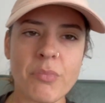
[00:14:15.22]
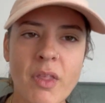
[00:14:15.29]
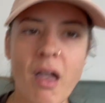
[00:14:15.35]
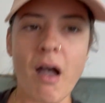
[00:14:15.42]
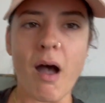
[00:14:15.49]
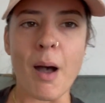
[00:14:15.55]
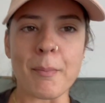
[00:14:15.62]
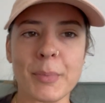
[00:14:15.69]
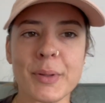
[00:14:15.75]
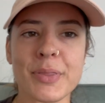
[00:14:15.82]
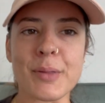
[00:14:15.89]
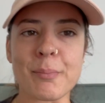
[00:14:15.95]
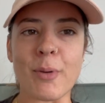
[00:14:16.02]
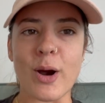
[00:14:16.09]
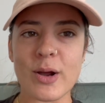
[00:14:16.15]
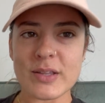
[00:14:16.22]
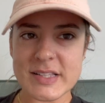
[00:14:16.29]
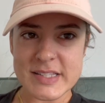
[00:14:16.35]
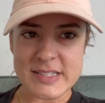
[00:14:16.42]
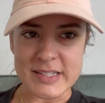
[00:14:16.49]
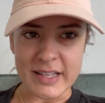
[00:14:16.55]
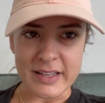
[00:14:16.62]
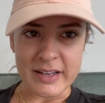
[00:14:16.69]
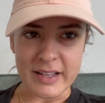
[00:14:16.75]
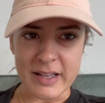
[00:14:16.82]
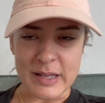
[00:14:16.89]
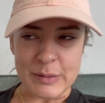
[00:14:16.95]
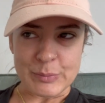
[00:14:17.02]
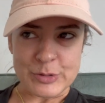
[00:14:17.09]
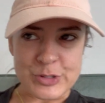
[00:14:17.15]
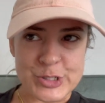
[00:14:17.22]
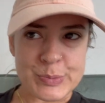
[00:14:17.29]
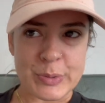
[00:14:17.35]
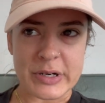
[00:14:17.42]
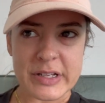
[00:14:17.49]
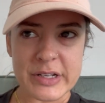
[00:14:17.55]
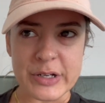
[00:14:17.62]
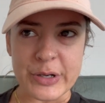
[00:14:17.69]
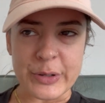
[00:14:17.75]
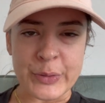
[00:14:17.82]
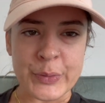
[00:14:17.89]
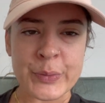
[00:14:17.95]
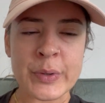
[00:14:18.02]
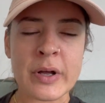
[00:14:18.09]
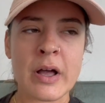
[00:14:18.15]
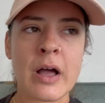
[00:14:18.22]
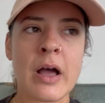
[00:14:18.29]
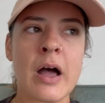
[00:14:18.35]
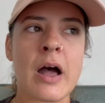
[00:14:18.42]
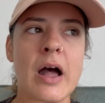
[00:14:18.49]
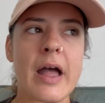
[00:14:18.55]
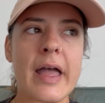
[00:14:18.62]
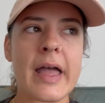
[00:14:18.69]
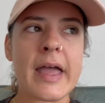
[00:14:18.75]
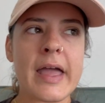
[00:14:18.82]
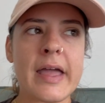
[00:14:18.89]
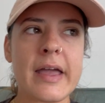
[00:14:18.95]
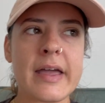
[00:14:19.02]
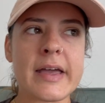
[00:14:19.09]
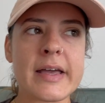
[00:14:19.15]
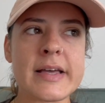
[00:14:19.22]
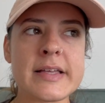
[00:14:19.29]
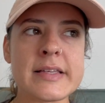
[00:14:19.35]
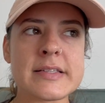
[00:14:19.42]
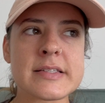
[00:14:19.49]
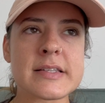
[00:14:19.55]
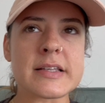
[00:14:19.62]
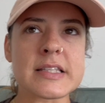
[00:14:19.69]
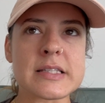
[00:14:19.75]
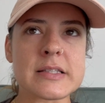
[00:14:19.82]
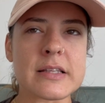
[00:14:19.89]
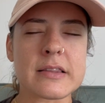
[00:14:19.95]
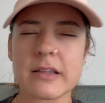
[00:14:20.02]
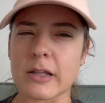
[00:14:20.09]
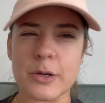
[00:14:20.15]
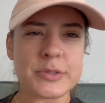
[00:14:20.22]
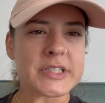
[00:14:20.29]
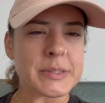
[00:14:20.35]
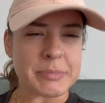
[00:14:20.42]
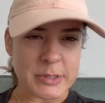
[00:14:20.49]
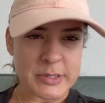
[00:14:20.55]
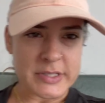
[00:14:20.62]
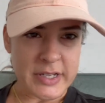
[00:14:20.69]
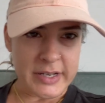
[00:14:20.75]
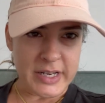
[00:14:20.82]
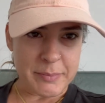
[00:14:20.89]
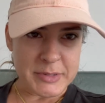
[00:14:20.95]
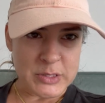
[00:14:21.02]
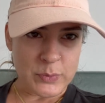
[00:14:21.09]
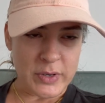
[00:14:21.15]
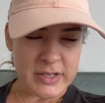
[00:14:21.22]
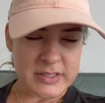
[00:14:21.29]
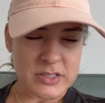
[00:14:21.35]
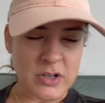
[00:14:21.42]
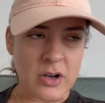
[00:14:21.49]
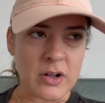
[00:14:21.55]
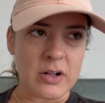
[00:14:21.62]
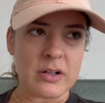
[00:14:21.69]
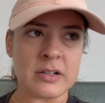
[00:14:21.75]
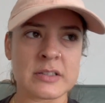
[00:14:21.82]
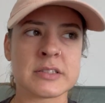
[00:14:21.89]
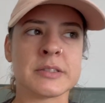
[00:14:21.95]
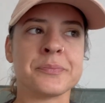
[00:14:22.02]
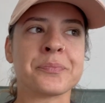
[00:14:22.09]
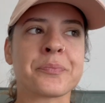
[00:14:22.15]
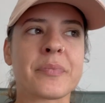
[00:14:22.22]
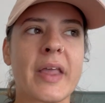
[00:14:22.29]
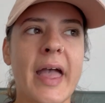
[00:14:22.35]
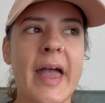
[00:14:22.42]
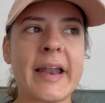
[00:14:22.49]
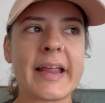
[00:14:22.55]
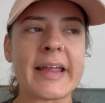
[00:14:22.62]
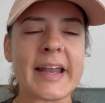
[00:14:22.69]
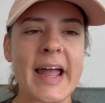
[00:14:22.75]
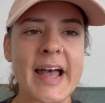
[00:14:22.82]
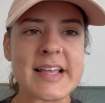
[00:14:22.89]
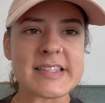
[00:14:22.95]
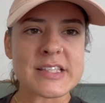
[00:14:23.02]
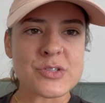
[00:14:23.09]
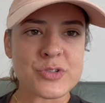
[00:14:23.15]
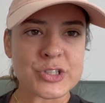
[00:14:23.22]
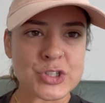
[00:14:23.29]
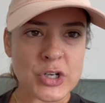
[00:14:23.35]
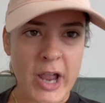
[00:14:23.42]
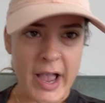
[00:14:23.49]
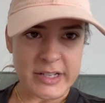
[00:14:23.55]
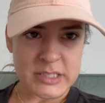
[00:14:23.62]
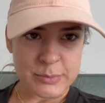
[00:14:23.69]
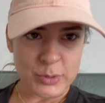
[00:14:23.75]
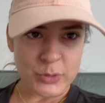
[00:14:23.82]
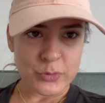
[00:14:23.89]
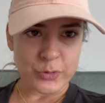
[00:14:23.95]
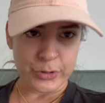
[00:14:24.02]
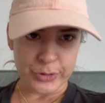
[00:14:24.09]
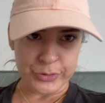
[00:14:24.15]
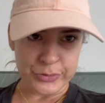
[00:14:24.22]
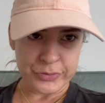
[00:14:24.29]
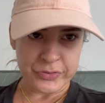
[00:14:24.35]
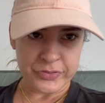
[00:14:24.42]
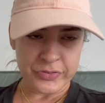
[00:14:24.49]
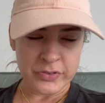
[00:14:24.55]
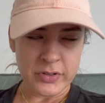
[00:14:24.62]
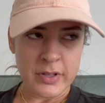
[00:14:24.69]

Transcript: Um, but the Marlin Stadium, which is pretty new, it is it's the Loan Depot Stadium is what it's called, and it has this retractable roof,